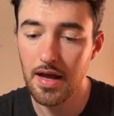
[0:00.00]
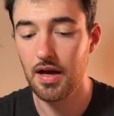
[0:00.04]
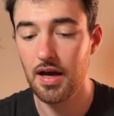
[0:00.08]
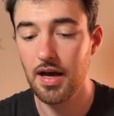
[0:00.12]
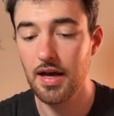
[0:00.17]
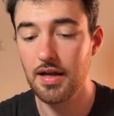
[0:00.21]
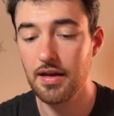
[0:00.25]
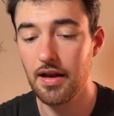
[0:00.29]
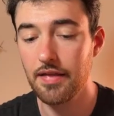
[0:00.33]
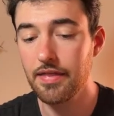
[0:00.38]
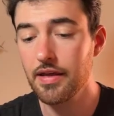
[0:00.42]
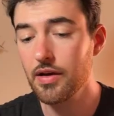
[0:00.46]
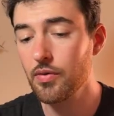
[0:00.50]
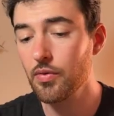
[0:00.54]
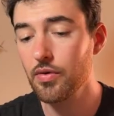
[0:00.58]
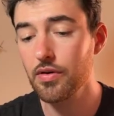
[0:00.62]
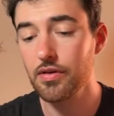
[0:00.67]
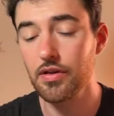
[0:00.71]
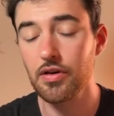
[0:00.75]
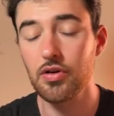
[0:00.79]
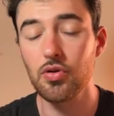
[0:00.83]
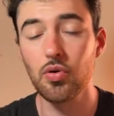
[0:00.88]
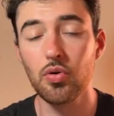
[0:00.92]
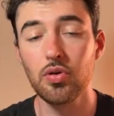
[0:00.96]
And I think one
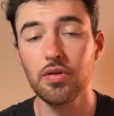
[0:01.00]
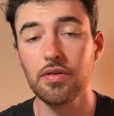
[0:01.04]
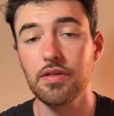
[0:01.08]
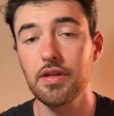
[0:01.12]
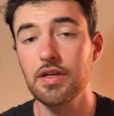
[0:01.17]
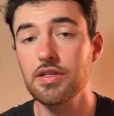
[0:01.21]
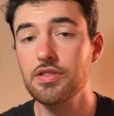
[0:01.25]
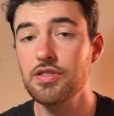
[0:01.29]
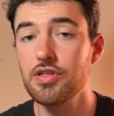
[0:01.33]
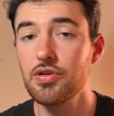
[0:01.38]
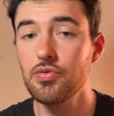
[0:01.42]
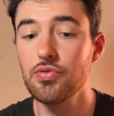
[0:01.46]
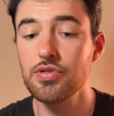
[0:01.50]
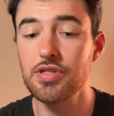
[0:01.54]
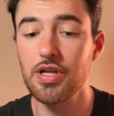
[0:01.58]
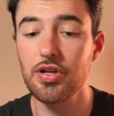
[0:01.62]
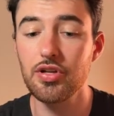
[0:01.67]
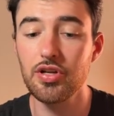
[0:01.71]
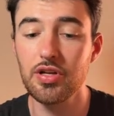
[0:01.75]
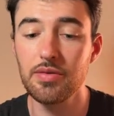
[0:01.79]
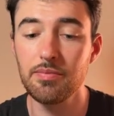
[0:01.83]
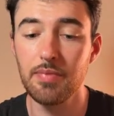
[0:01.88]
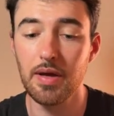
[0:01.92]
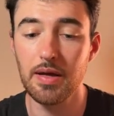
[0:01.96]
of the cooler things too is that
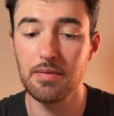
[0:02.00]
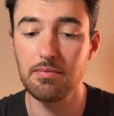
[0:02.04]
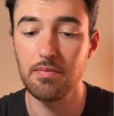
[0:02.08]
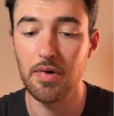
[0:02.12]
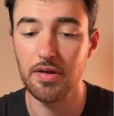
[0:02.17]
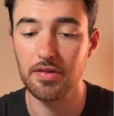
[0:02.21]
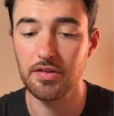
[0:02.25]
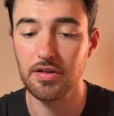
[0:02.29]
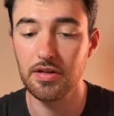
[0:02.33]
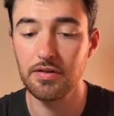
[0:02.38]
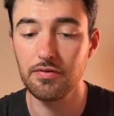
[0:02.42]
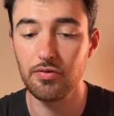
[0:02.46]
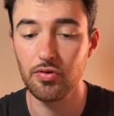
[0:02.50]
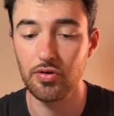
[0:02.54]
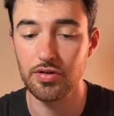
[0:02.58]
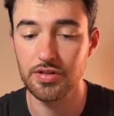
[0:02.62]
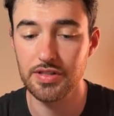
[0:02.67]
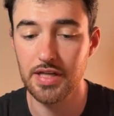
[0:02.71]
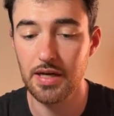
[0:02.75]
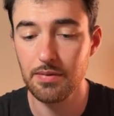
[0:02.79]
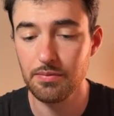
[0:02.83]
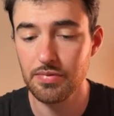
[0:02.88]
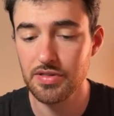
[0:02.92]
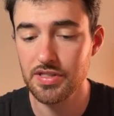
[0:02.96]
you can pay monthly for a
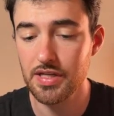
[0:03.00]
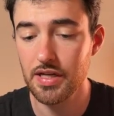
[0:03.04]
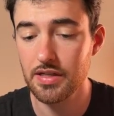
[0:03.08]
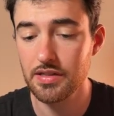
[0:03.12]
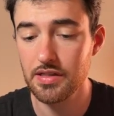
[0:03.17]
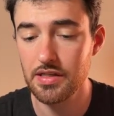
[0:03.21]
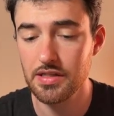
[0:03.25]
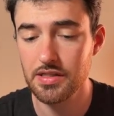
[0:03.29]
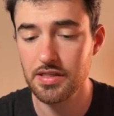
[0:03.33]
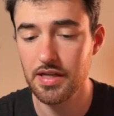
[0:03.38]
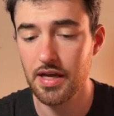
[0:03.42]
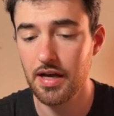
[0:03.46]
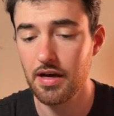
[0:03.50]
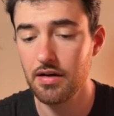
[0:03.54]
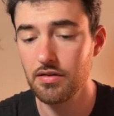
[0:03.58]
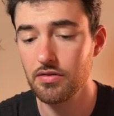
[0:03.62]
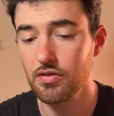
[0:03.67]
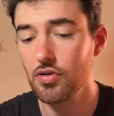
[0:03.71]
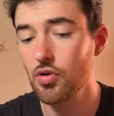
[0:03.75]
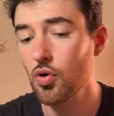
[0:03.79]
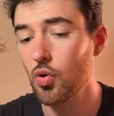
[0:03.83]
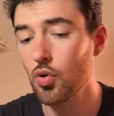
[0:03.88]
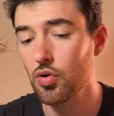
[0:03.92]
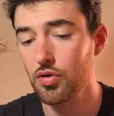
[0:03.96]
10%
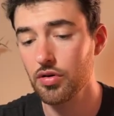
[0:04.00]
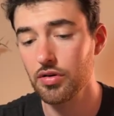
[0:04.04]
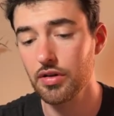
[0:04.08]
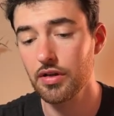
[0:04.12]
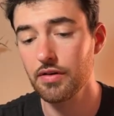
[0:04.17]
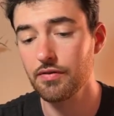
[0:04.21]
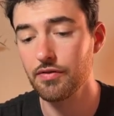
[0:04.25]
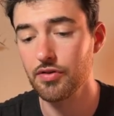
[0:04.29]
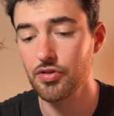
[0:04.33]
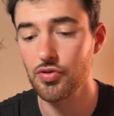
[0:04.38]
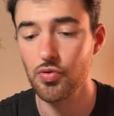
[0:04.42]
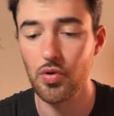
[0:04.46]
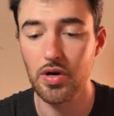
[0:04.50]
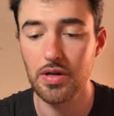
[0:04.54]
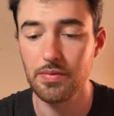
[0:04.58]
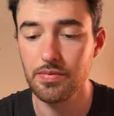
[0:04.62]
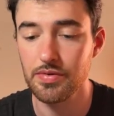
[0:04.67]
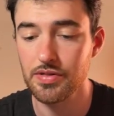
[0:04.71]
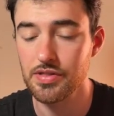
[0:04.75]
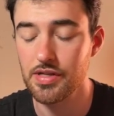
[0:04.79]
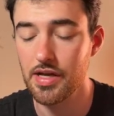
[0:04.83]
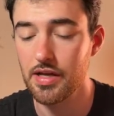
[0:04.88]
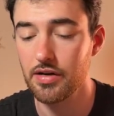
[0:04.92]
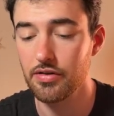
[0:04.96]
discount, quarterly for
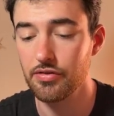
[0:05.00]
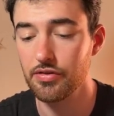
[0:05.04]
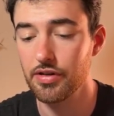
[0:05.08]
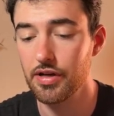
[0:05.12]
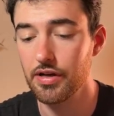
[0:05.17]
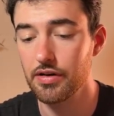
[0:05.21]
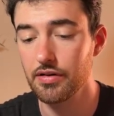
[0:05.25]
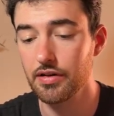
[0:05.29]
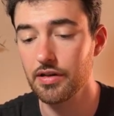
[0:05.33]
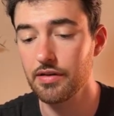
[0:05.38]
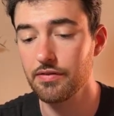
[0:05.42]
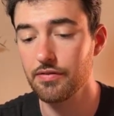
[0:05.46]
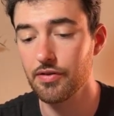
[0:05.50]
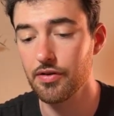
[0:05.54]
20%, or yearly for